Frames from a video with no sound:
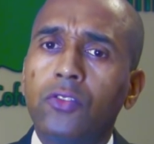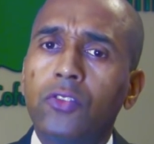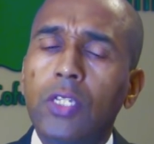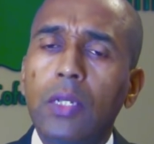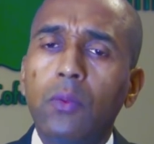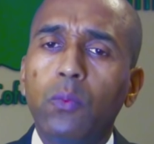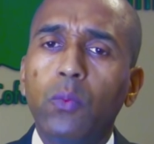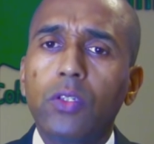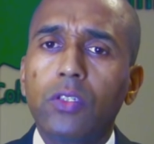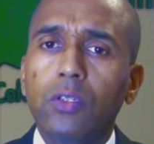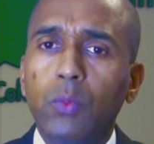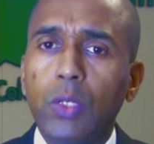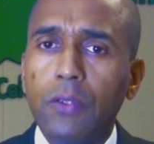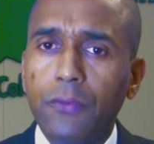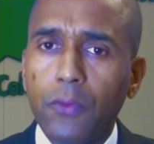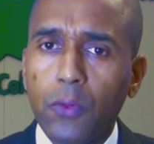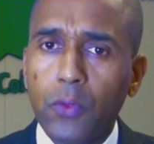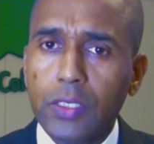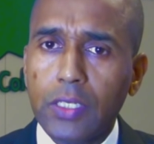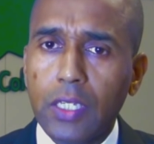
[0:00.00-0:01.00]
Ted Wilson, when
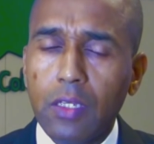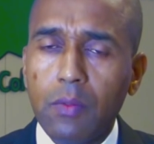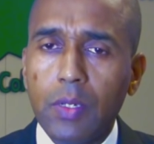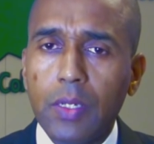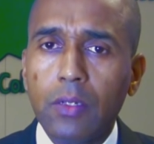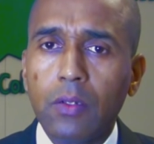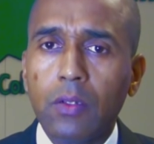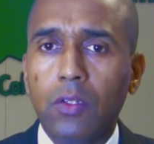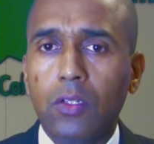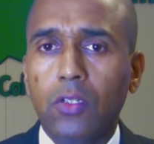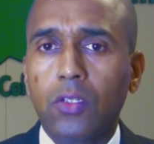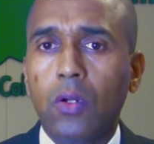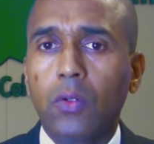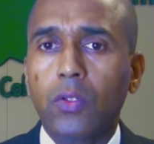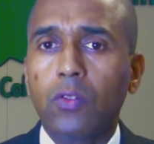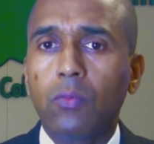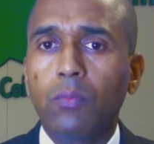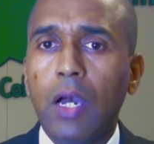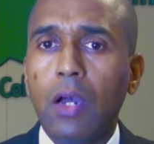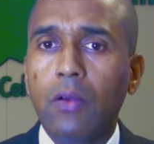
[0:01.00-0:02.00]
he first came in,
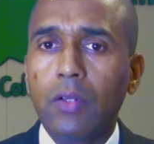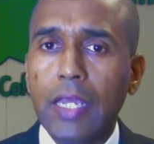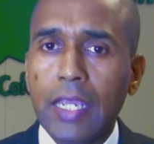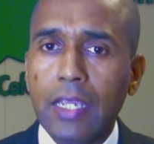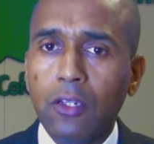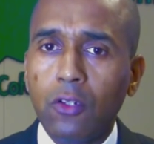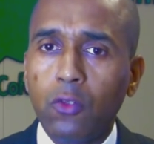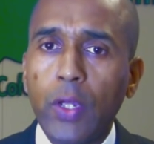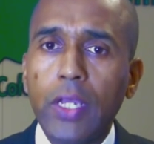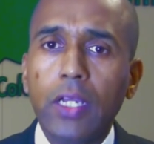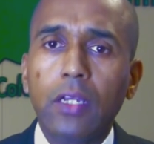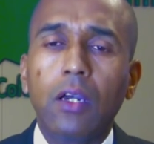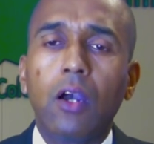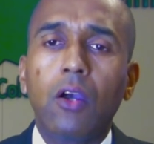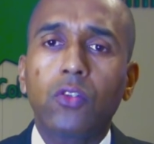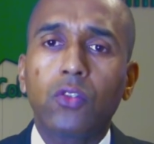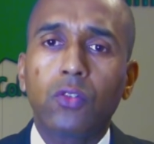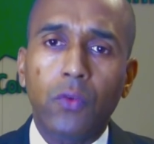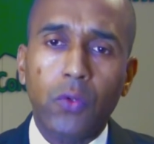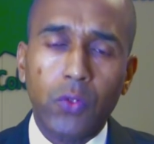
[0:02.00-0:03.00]
talked about a great
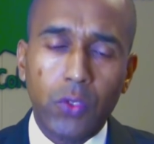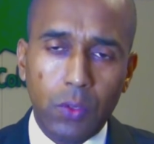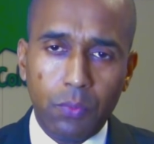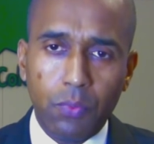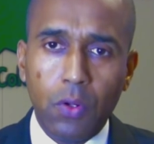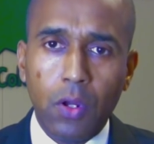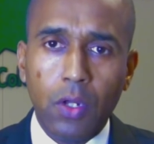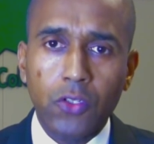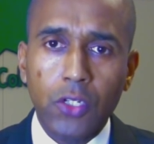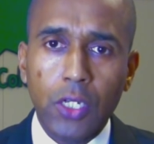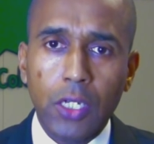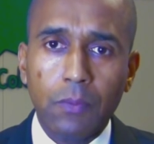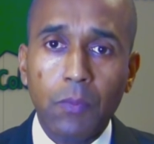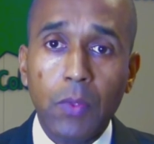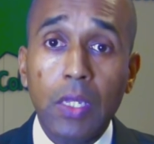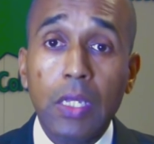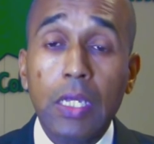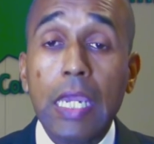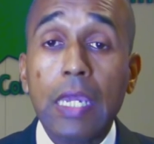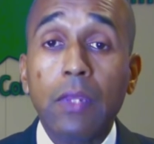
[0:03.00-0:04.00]
controversy project
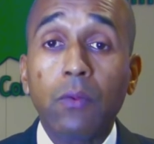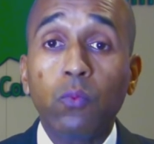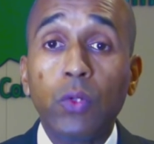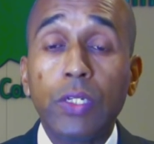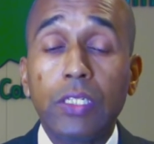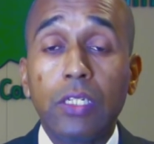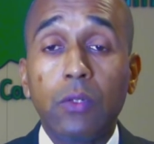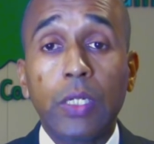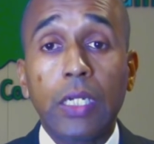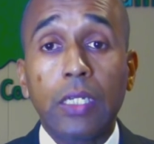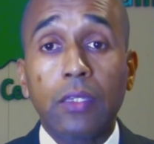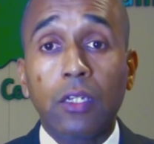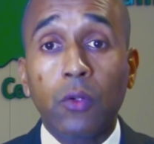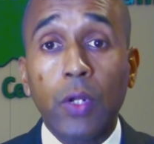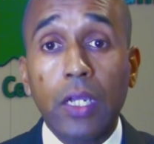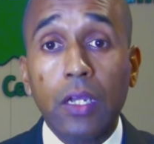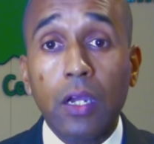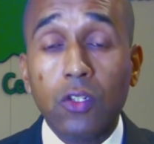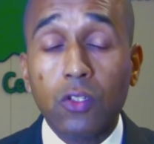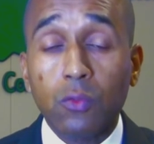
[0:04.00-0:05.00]
in which he would get the
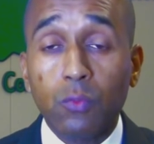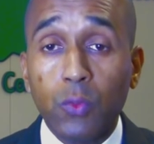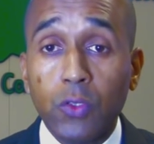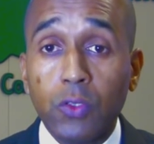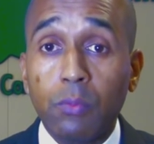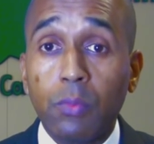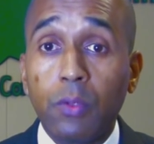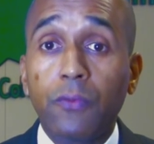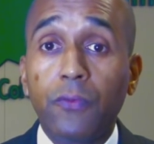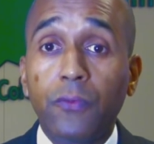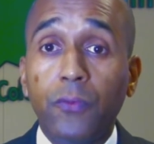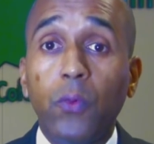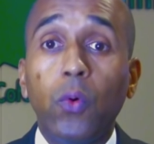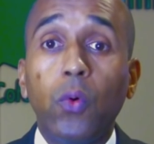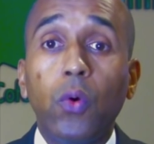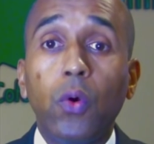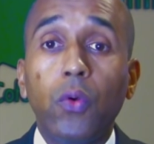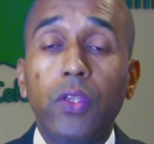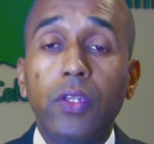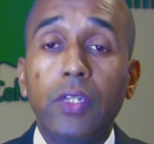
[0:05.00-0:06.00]
great controversy
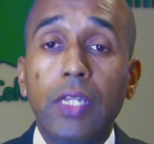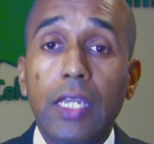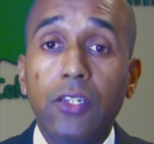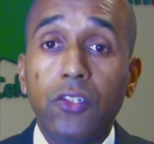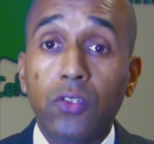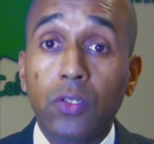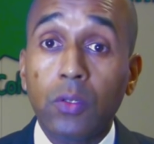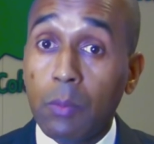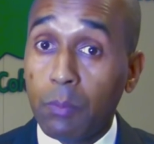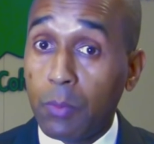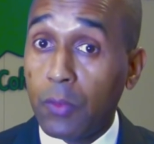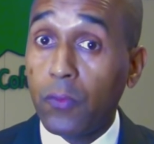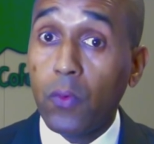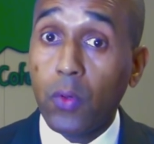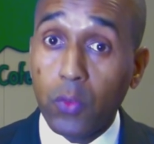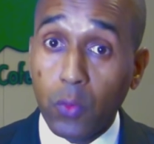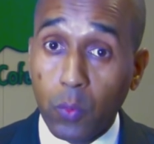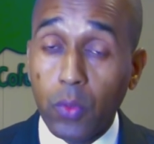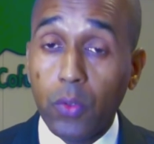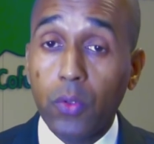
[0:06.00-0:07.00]
before the nation,
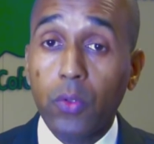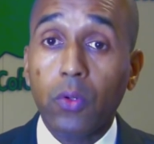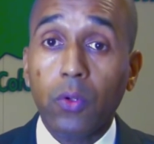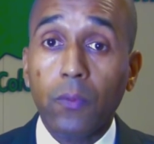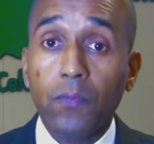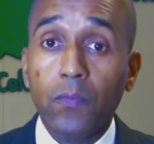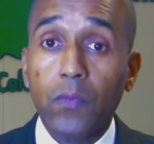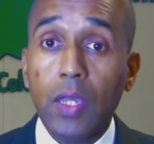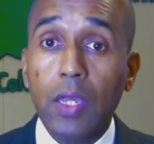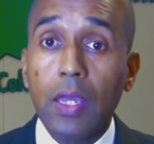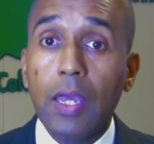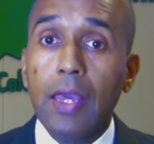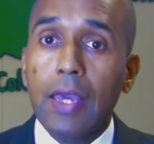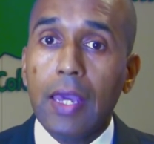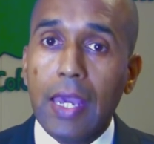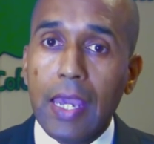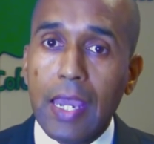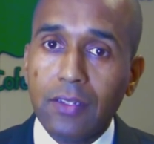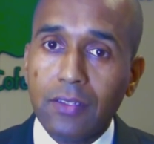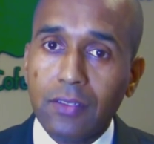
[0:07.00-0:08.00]
before the world,
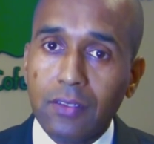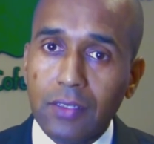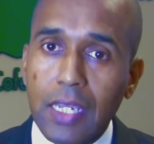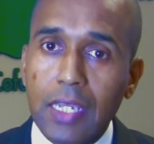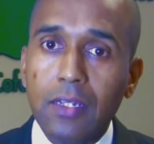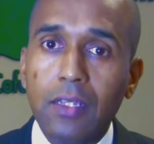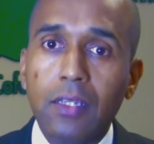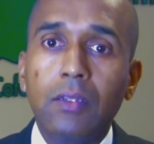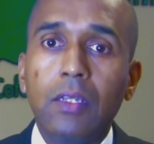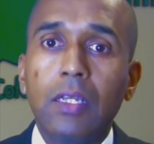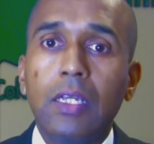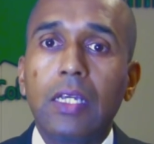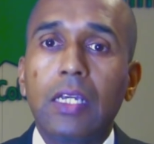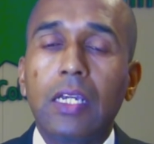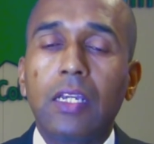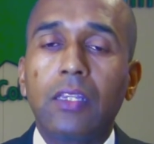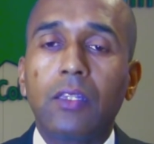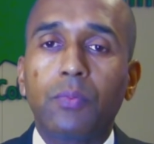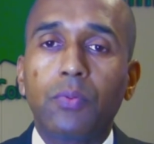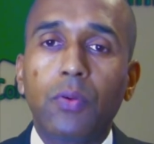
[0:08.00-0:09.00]
as stated
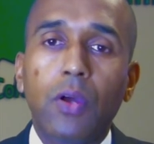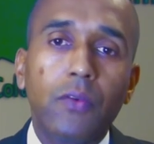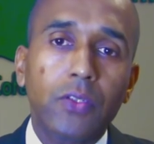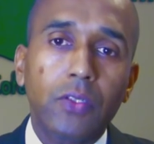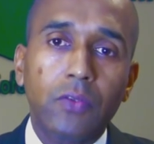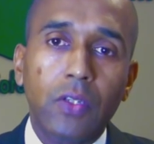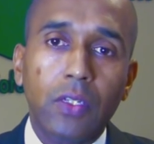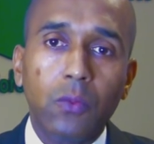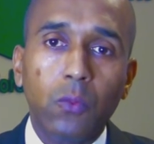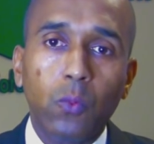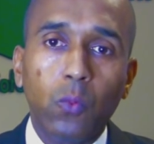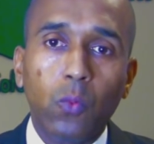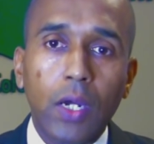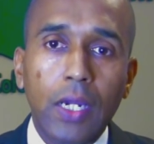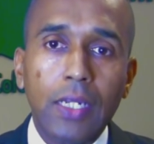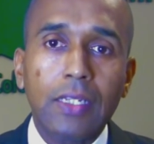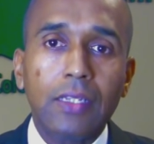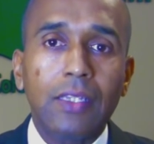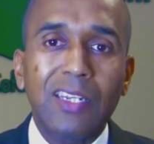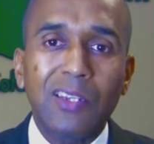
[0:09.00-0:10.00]
in the Prophecy of Ellen
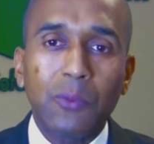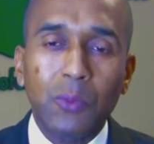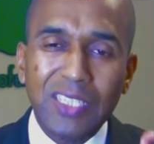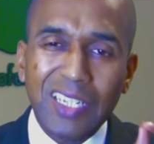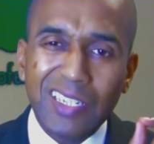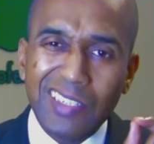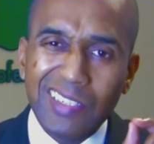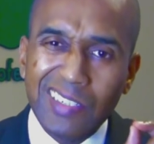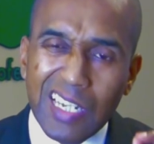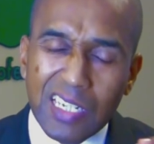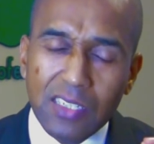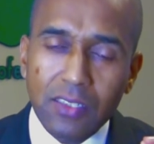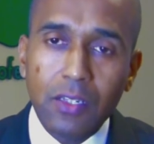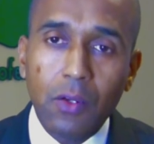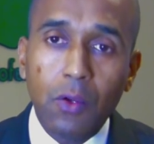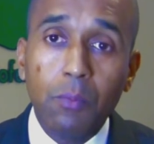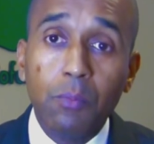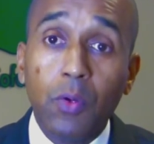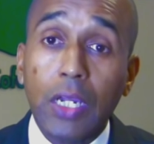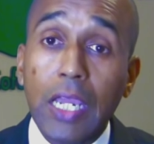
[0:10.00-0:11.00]
White, that it was a
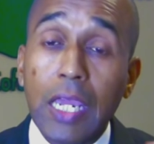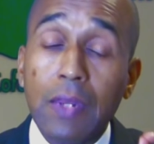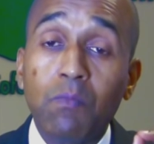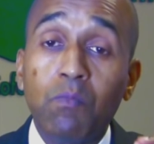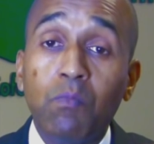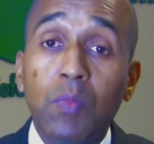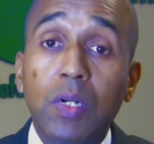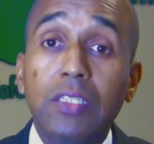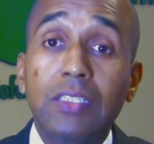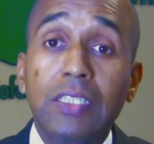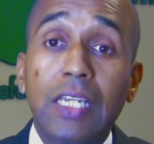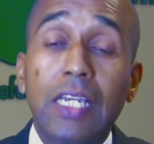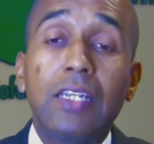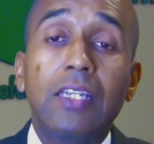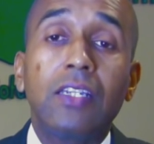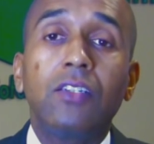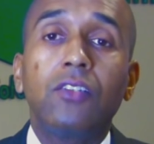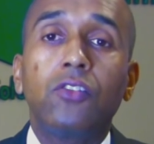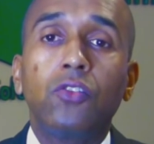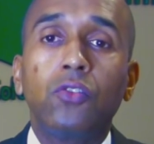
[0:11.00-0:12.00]
necessary book and must get
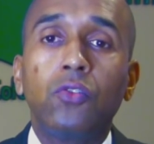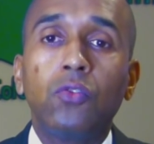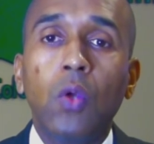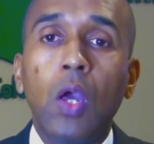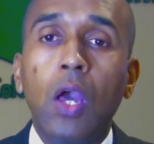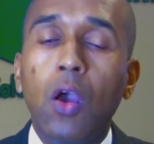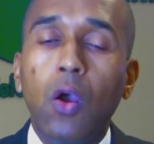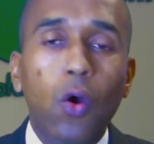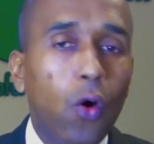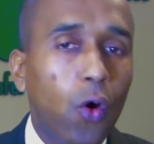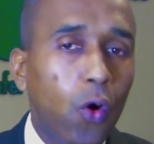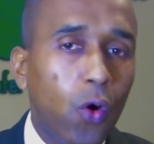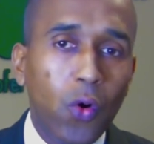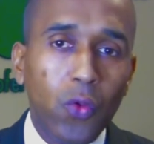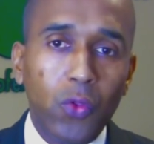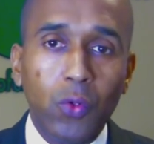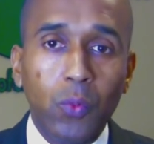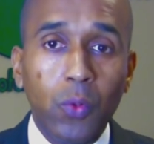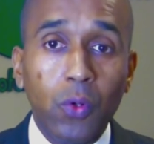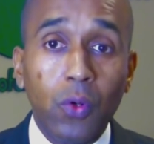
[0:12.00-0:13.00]
into
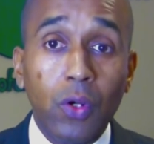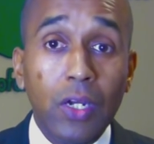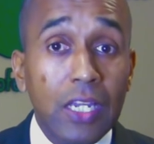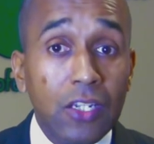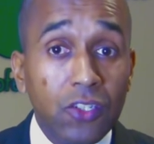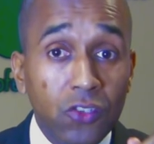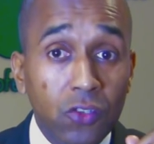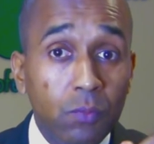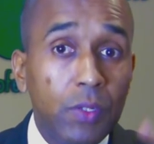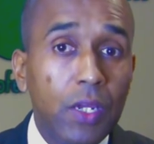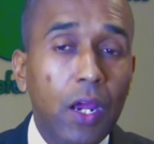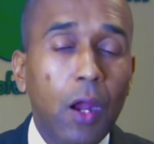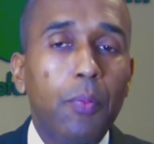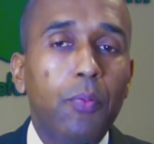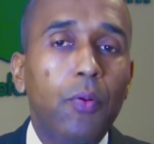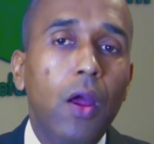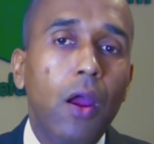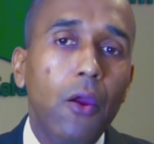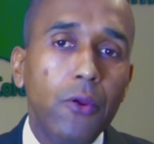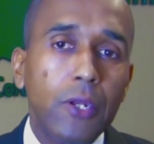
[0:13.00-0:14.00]
all the world. It should be our
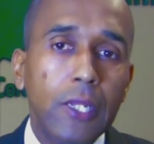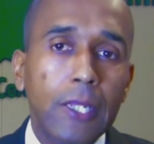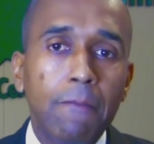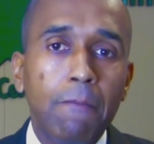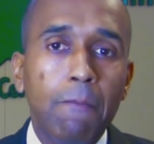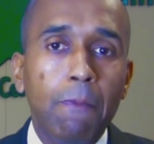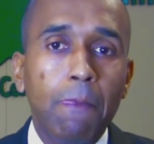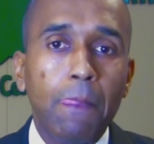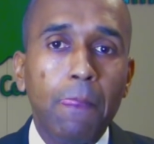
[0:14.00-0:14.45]
priority.